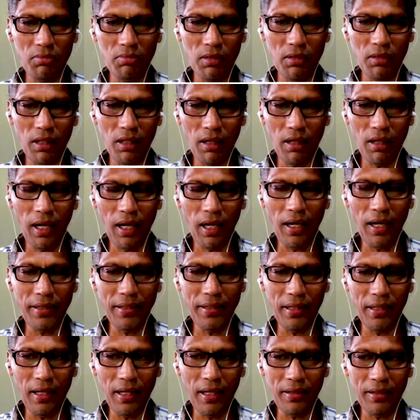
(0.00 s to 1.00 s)
a
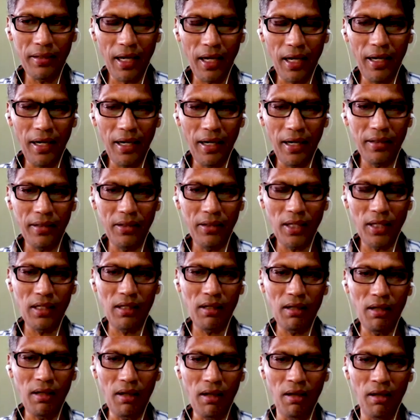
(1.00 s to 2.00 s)
tyrant into as a
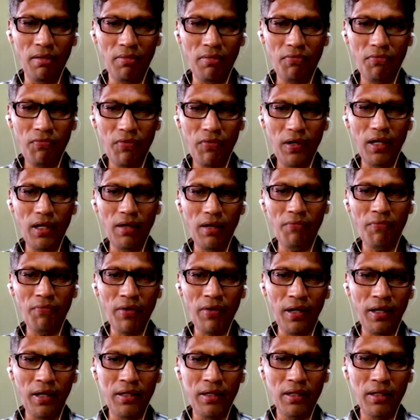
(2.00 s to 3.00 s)
freedom
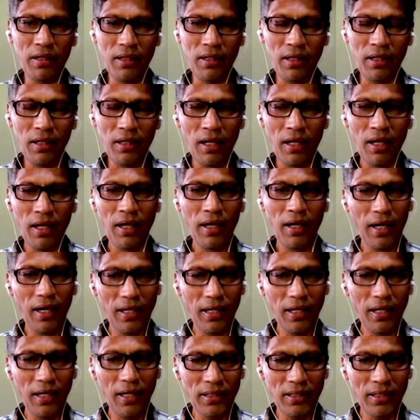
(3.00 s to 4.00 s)
fight
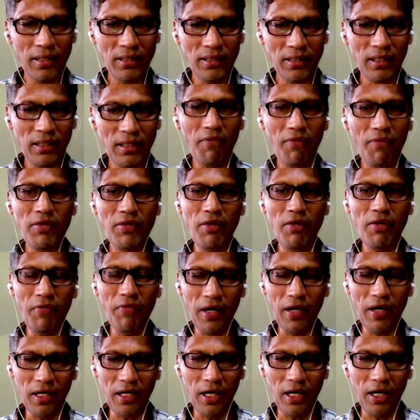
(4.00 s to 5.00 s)
itself is a fake narrative.
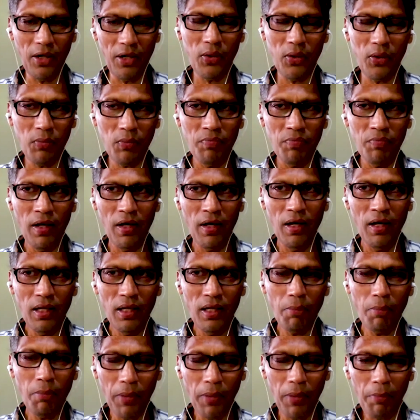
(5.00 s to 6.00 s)
The
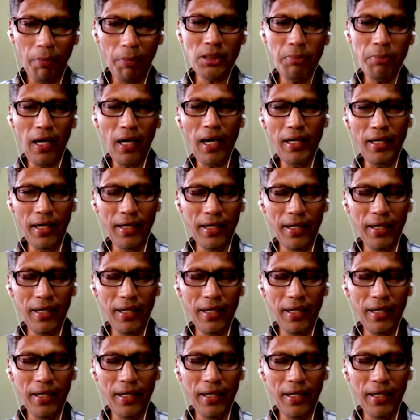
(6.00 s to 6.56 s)
purpose behind it